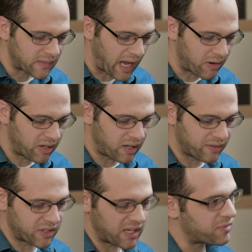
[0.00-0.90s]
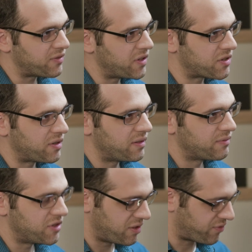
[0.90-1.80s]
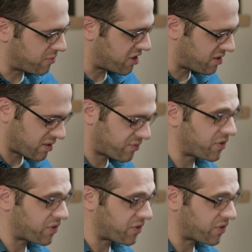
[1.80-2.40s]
era of redemptive history, from Jesus'